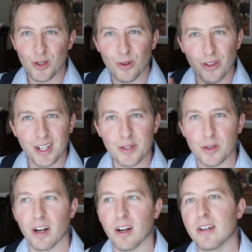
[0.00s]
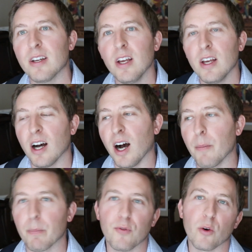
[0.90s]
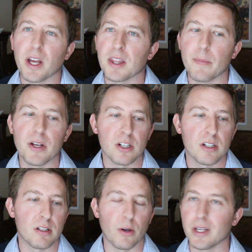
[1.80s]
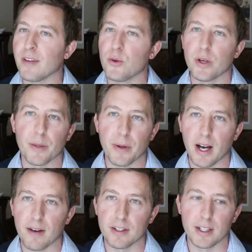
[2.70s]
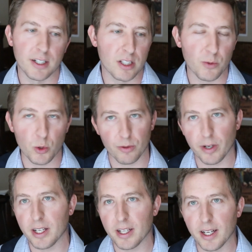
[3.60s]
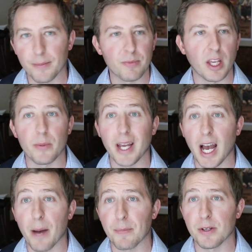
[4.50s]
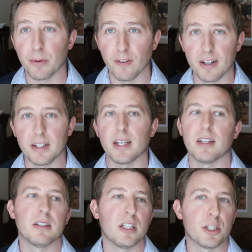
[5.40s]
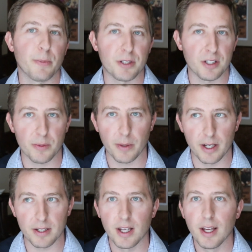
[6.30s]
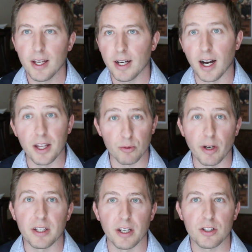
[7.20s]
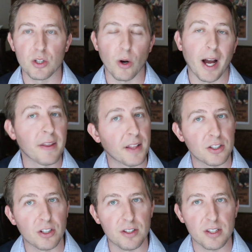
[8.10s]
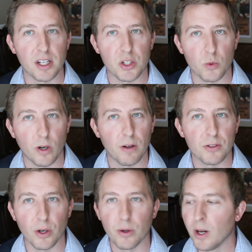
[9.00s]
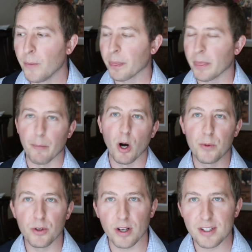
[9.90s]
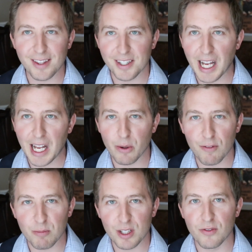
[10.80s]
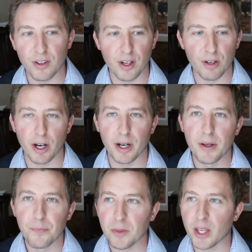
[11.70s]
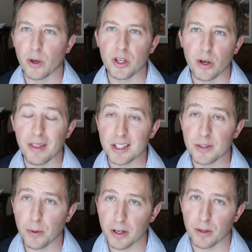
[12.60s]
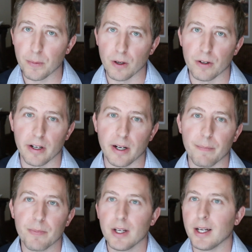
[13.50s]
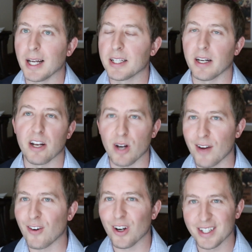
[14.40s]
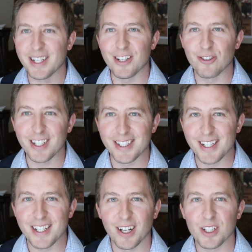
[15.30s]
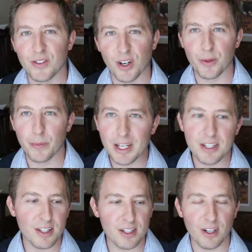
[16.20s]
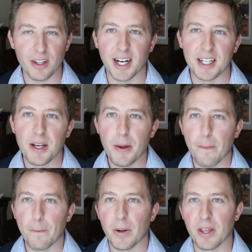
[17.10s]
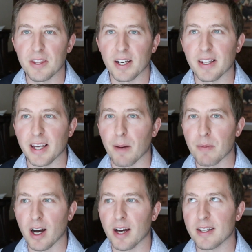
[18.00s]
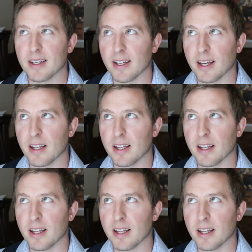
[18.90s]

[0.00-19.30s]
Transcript: whole thing's gone on. Beforehand, they mentioned, you know, if you end up having some sort of ranking, they'd be happy to provide data and to participate in the ranking. So I think that's a good sign as well. So I'm hoping you guys get the takeaway from this video, right? NYU, I think, is a pretty good program. Again, I don't have all the nitty-gritty details of all the pieces and all that, but at the end of the day, I'm not